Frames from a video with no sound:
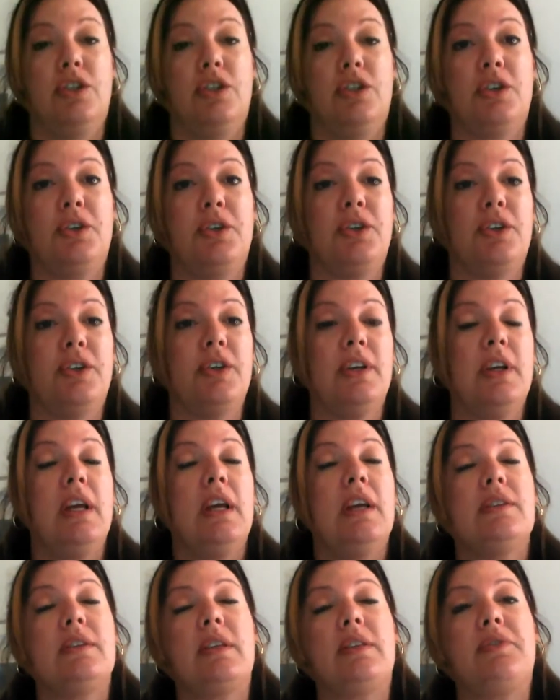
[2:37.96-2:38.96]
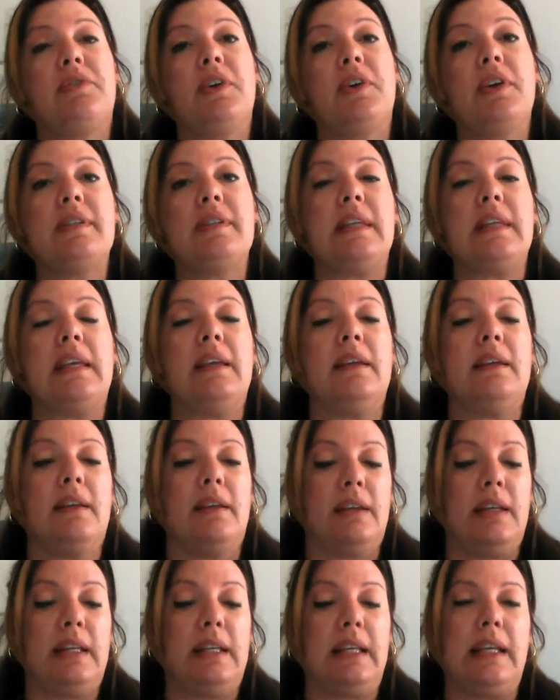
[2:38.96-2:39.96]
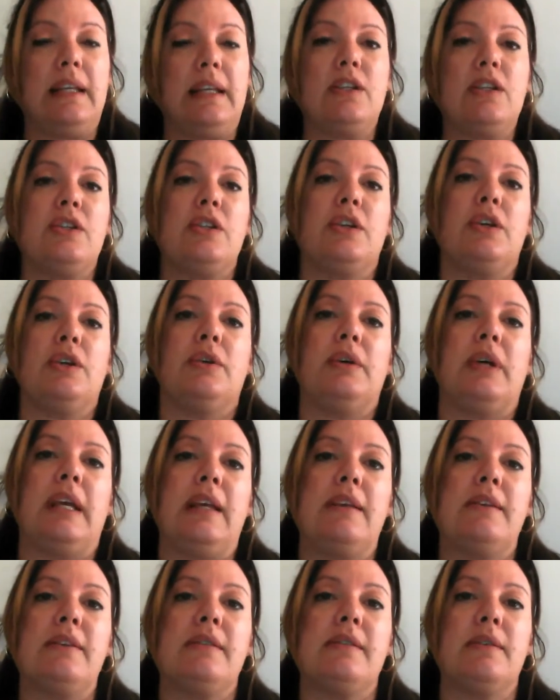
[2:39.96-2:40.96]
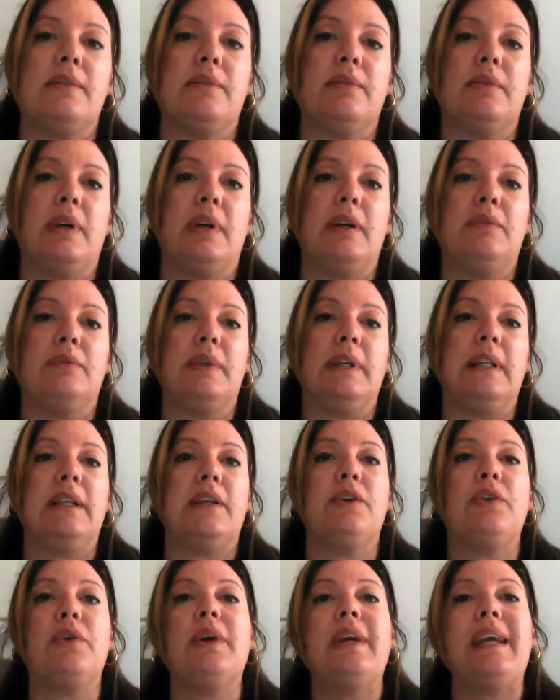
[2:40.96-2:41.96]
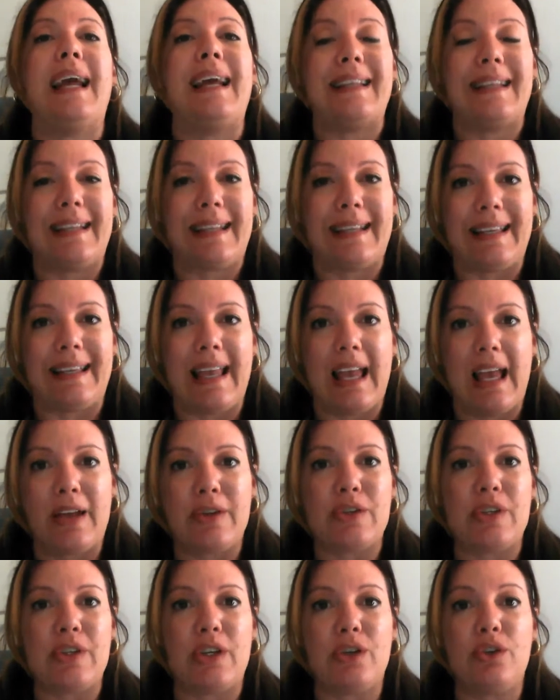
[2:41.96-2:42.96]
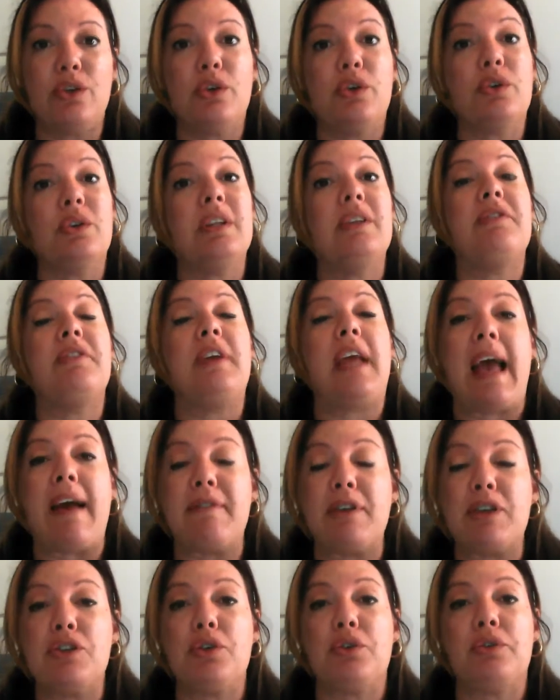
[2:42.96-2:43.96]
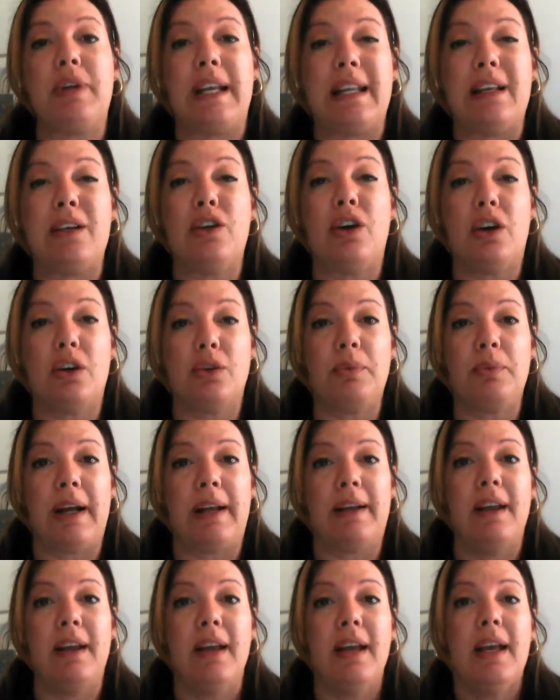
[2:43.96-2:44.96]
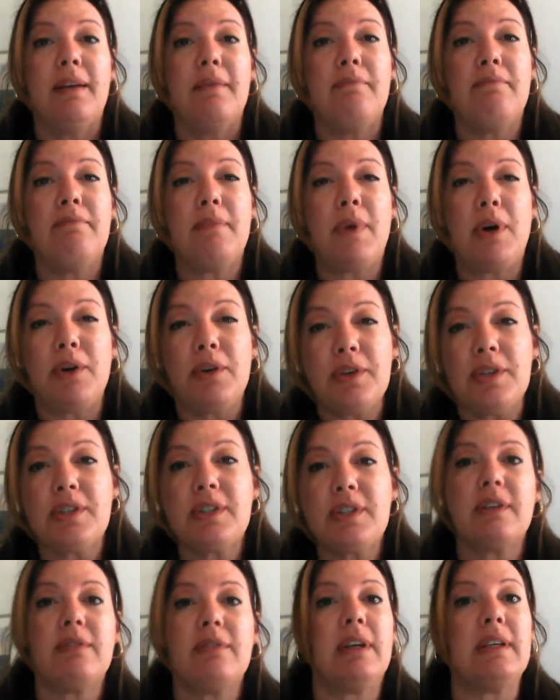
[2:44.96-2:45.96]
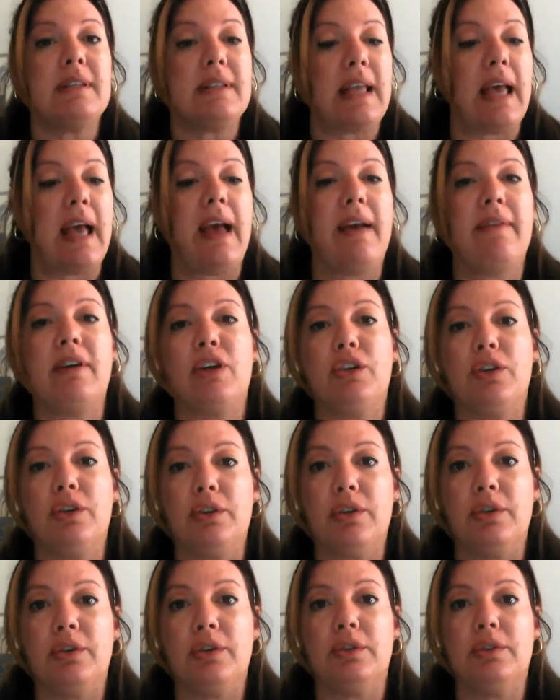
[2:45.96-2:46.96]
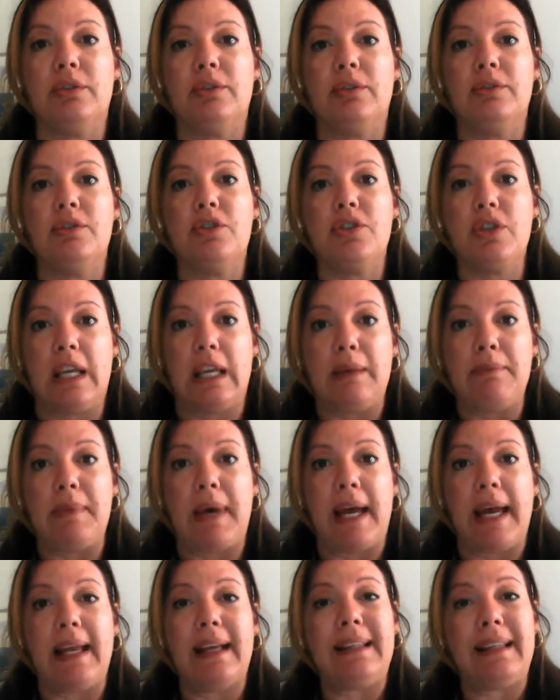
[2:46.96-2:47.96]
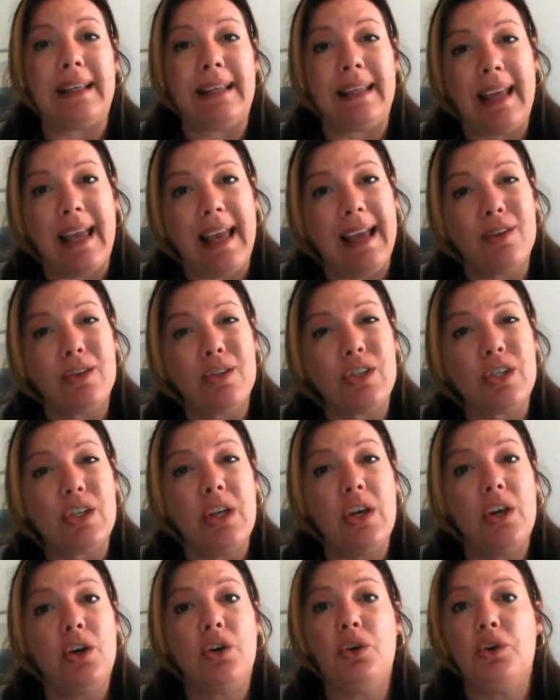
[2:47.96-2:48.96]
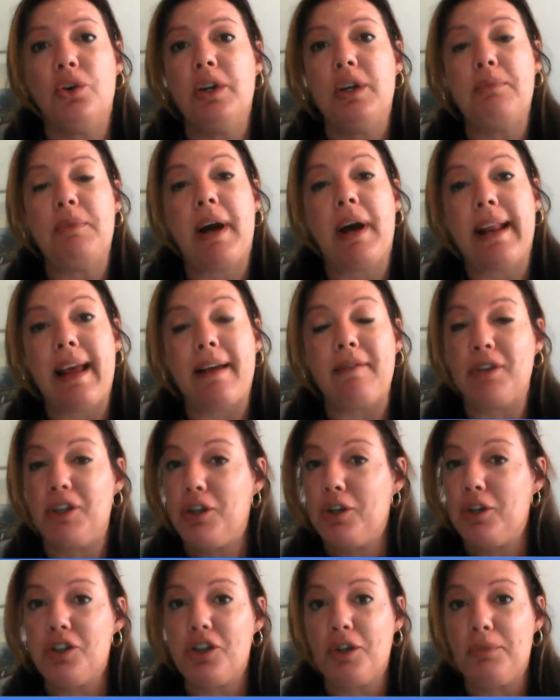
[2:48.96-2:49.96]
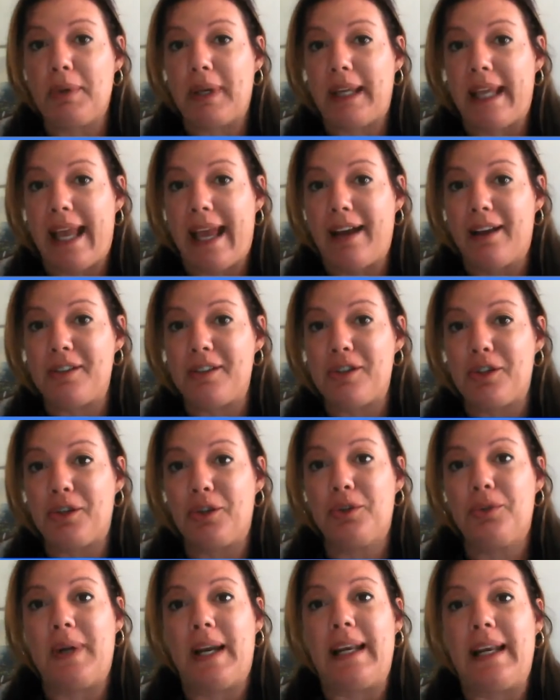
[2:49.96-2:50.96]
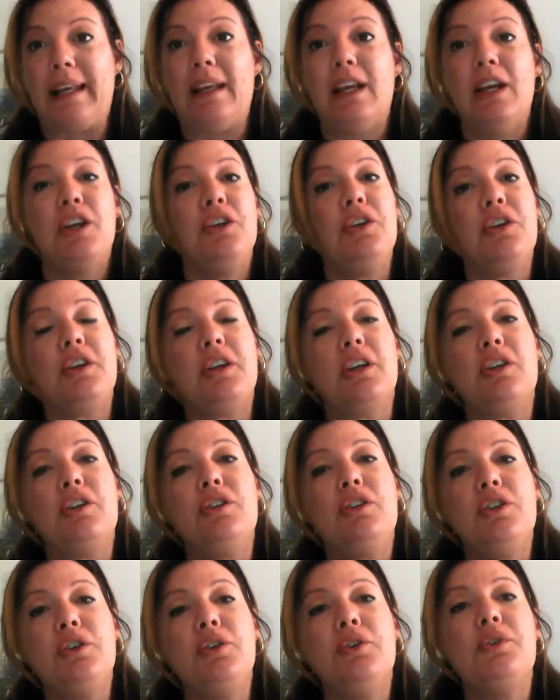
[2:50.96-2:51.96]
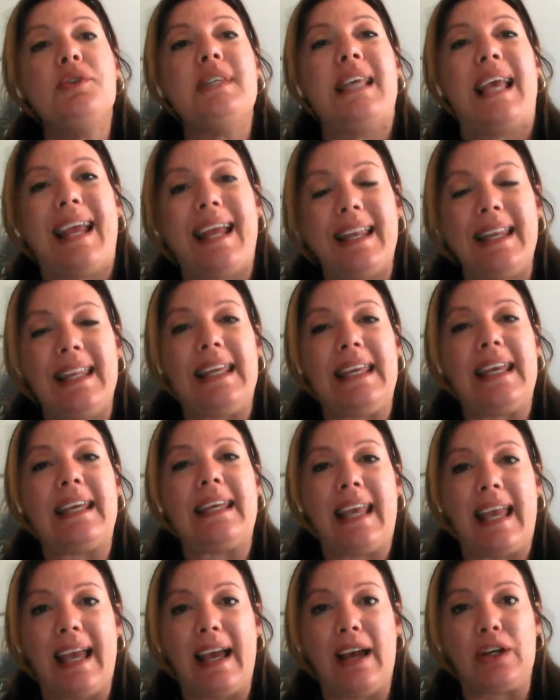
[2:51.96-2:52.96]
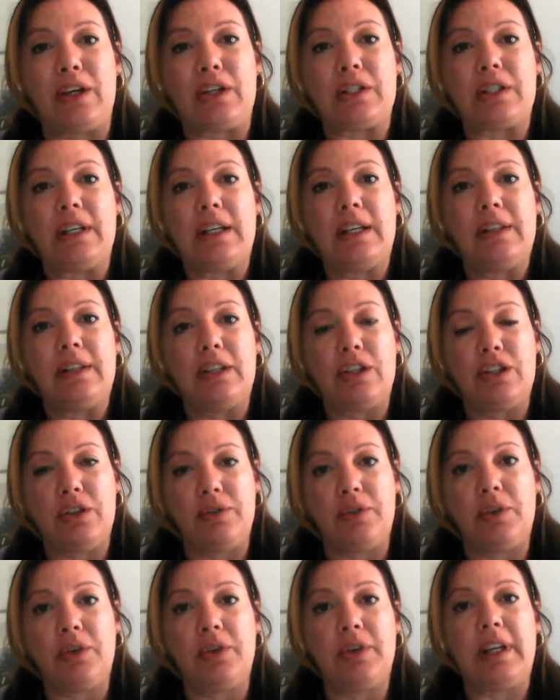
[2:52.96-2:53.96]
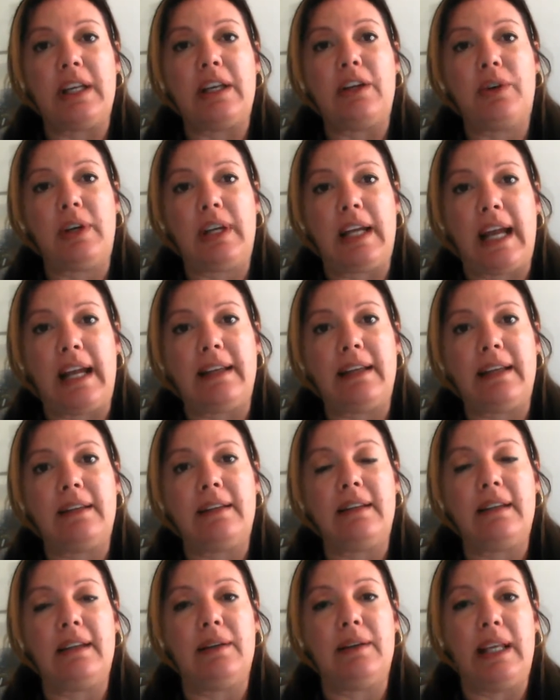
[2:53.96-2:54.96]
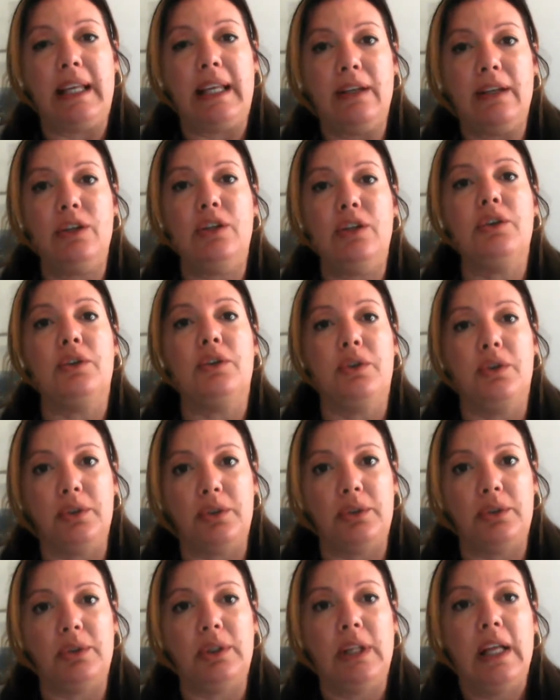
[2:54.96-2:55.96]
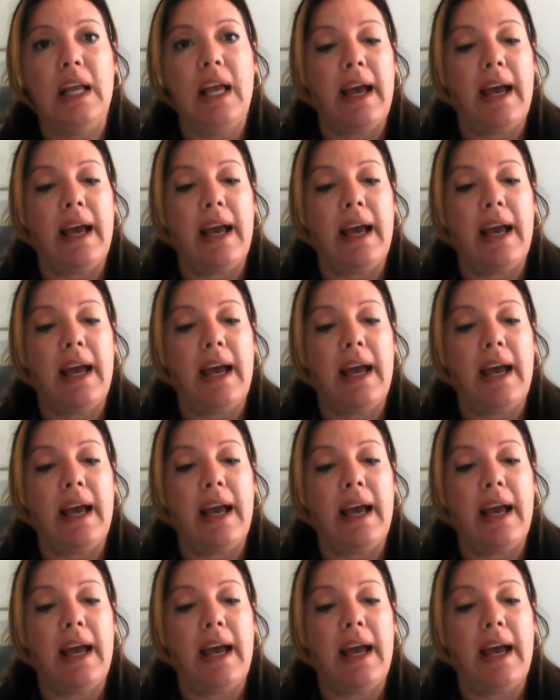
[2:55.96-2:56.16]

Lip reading: Sure. So the first thing you need to do is really create an account in Google if you haven't already got one. Most of us have a Google Gmail account, or you might have a YouTube account already. You can use any account that you've already created in Google.